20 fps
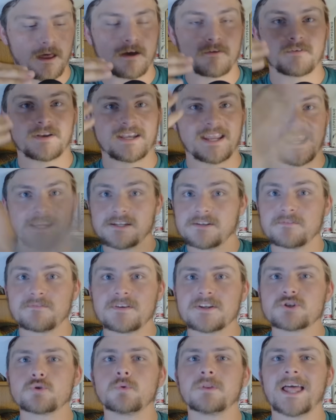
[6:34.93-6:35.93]
of an
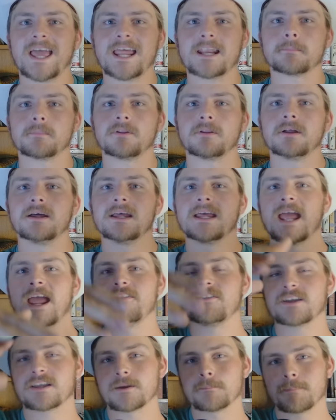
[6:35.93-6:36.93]
individual animal
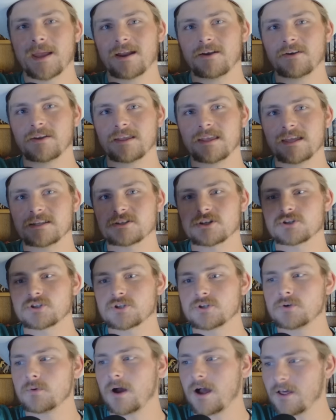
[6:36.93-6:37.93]
and then comparing it
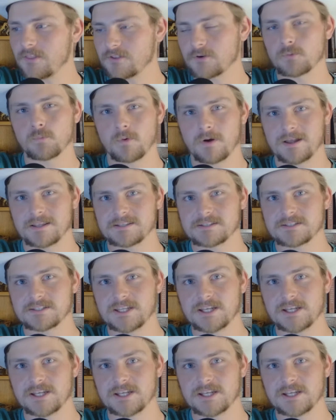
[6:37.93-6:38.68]
to other ones,